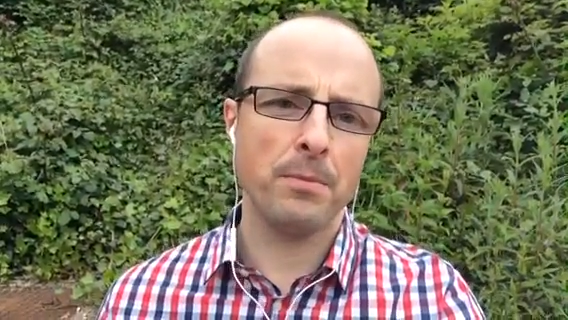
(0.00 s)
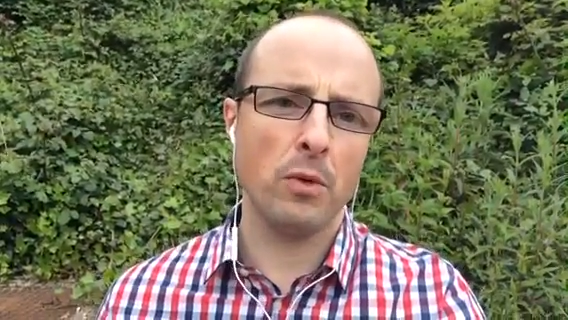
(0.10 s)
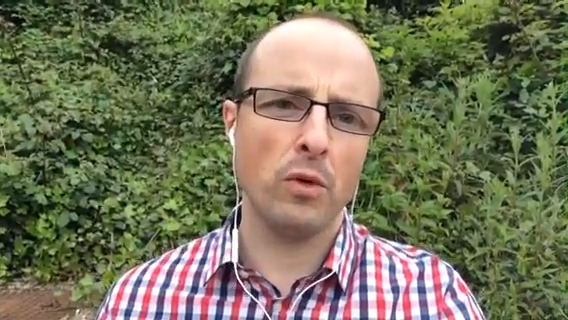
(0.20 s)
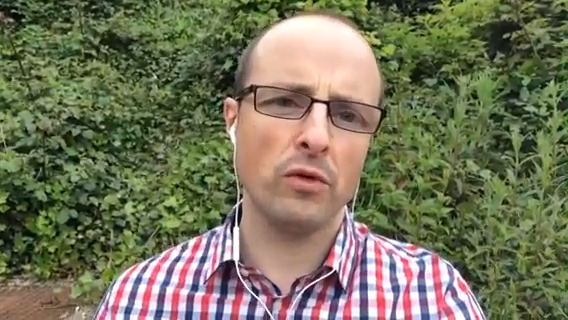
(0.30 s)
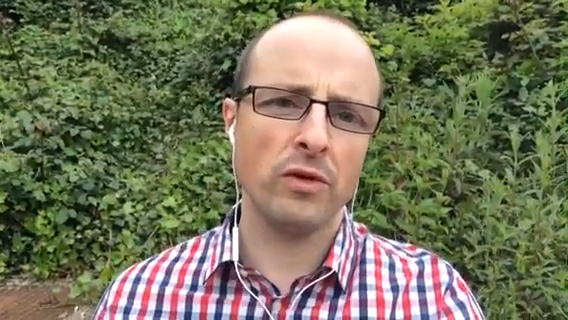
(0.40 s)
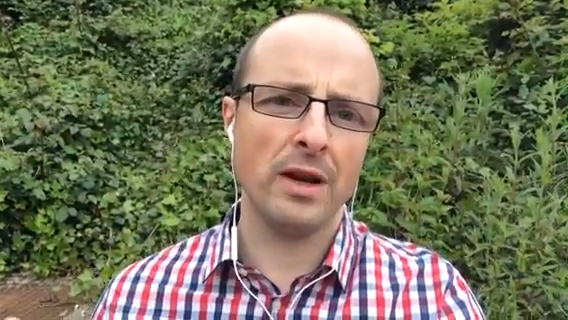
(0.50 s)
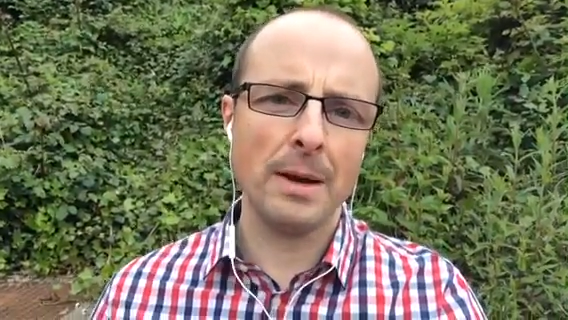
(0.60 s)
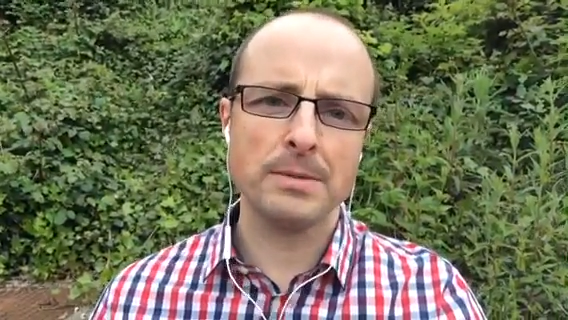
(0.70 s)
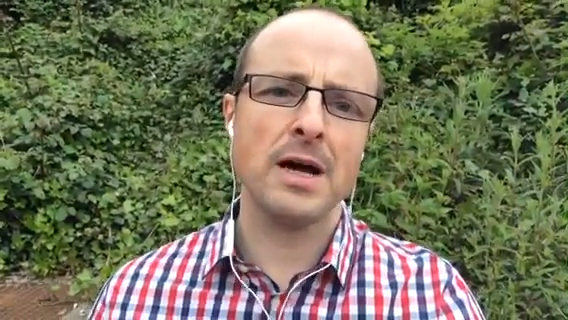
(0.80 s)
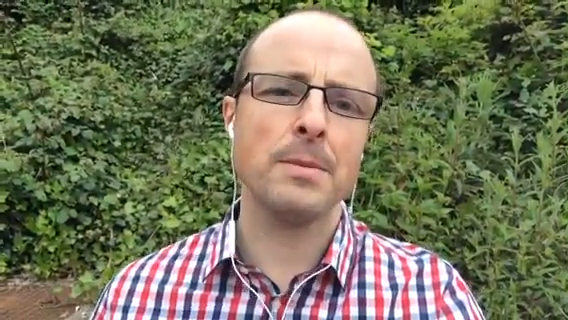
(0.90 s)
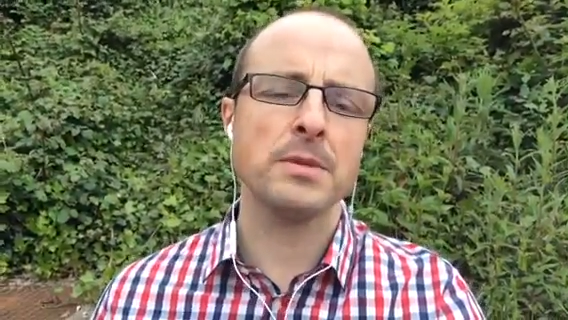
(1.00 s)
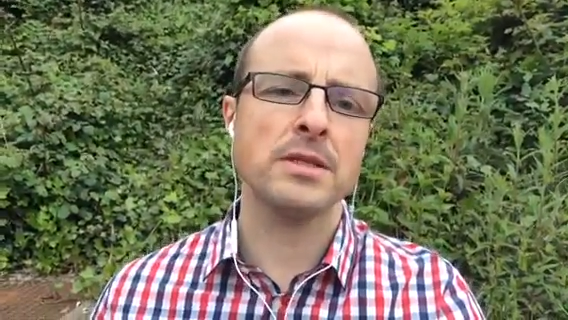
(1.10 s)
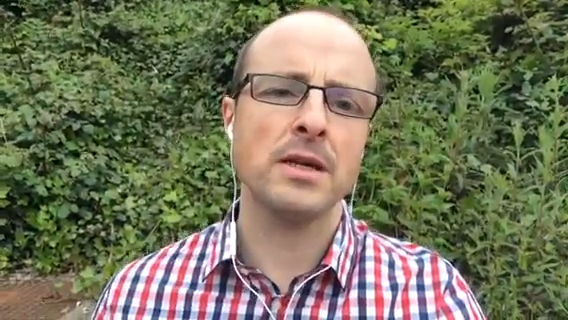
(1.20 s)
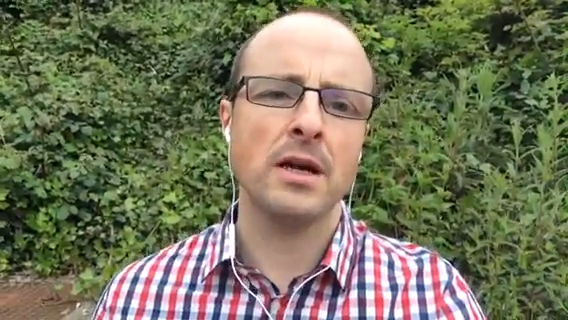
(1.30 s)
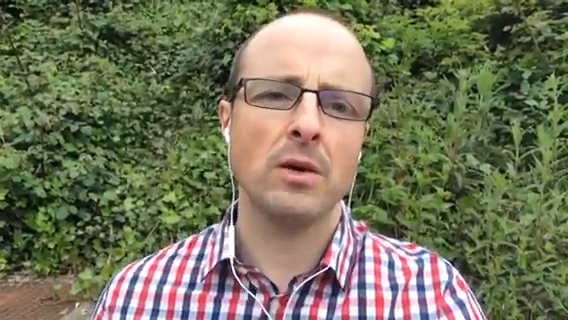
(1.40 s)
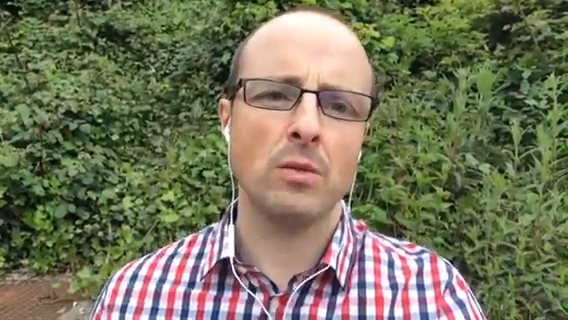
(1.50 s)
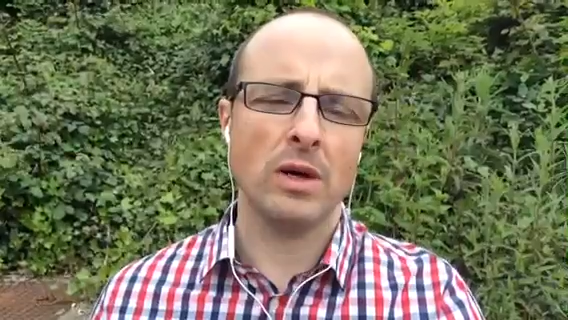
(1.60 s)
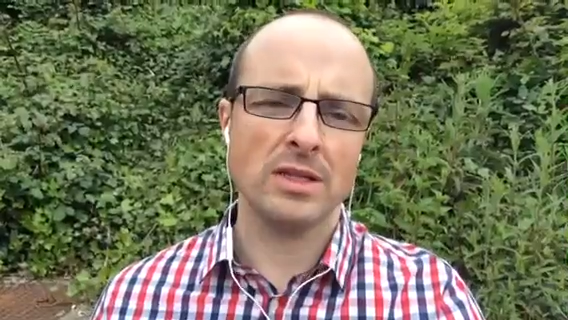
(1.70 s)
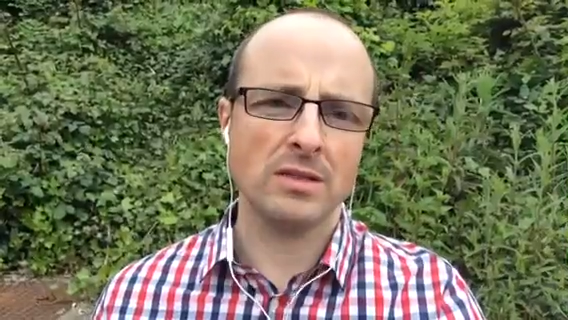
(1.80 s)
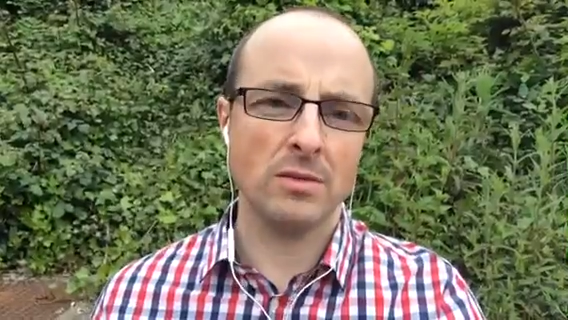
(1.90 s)
both laptops,
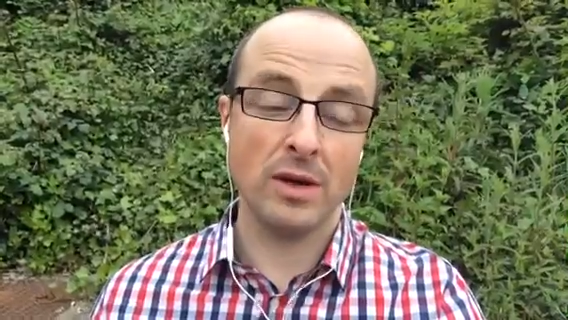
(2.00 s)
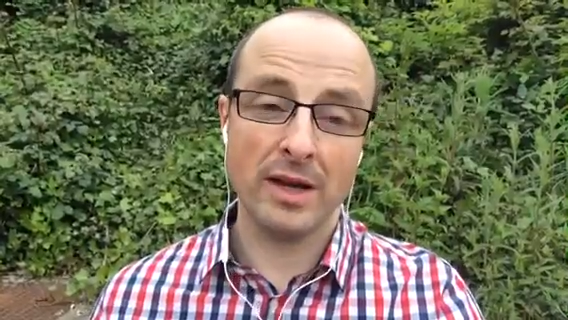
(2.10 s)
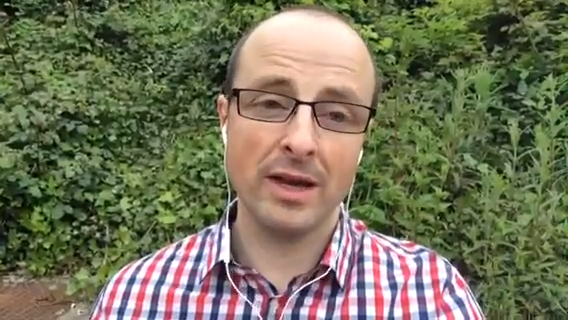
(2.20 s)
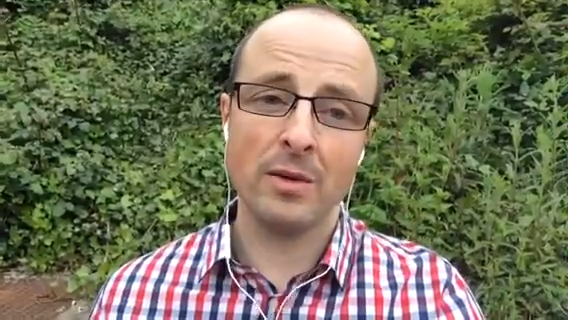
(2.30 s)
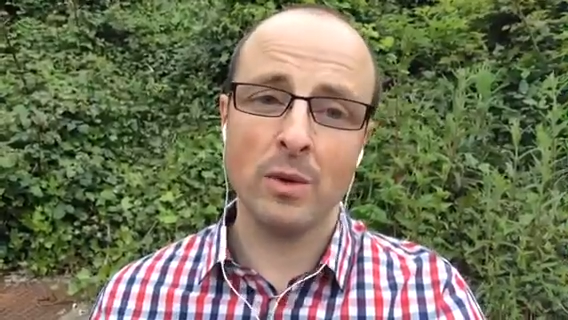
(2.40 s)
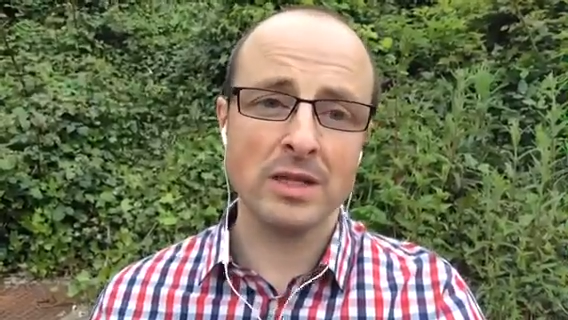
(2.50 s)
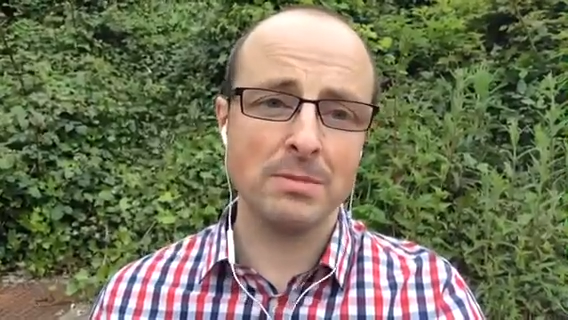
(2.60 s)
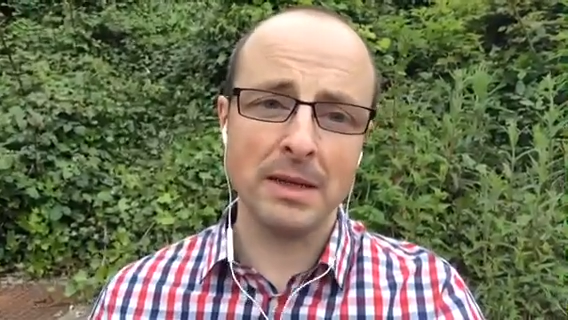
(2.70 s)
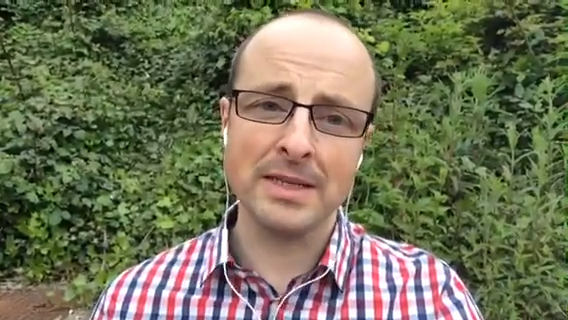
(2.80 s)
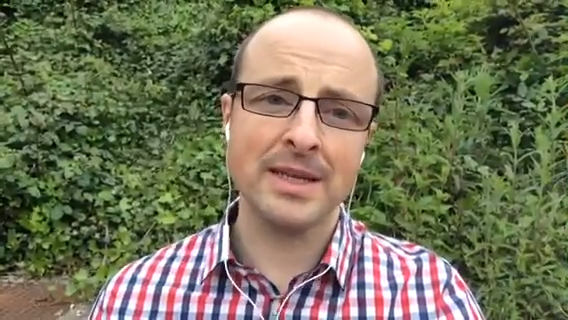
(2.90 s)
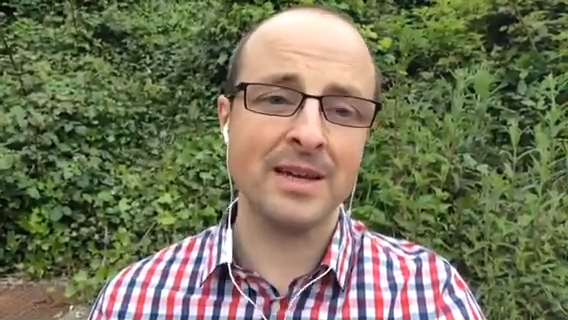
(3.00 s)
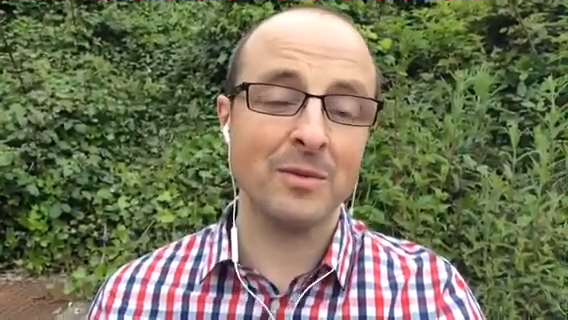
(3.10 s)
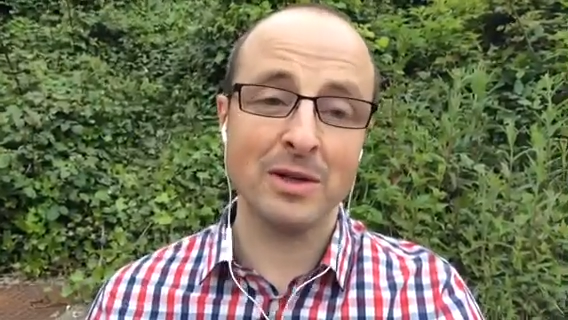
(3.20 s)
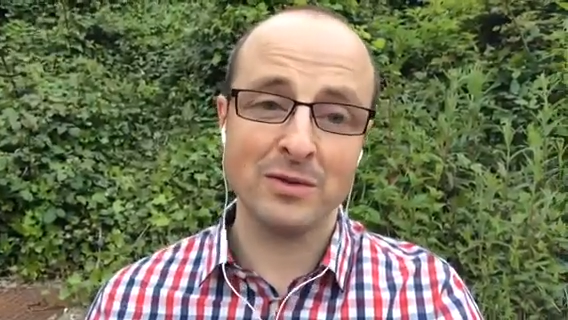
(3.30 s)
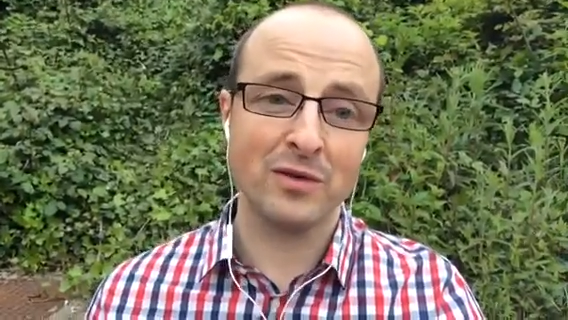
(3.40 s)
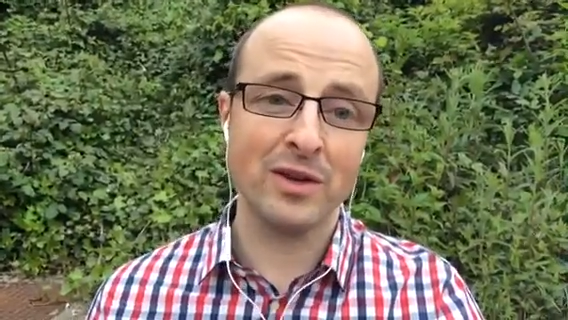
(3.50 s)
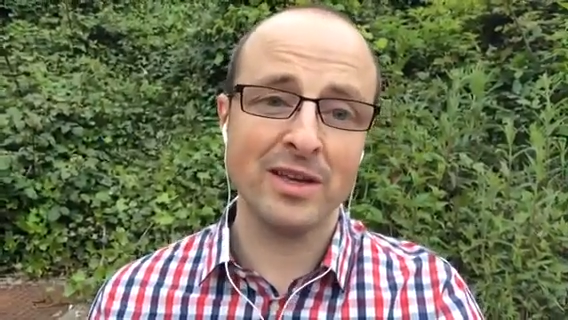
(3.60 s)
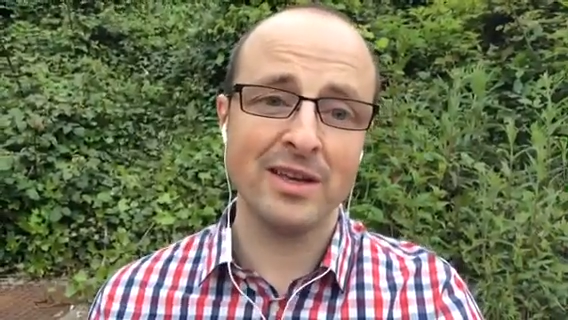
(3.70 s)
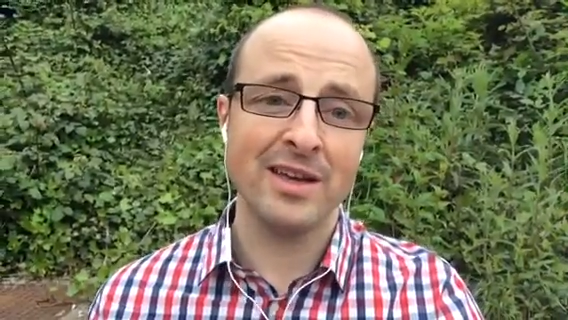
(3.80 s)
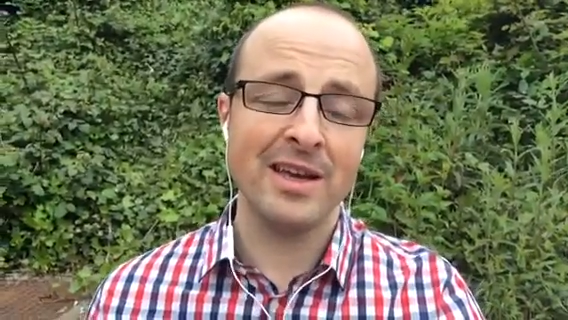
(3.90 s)
what's built in and what's free,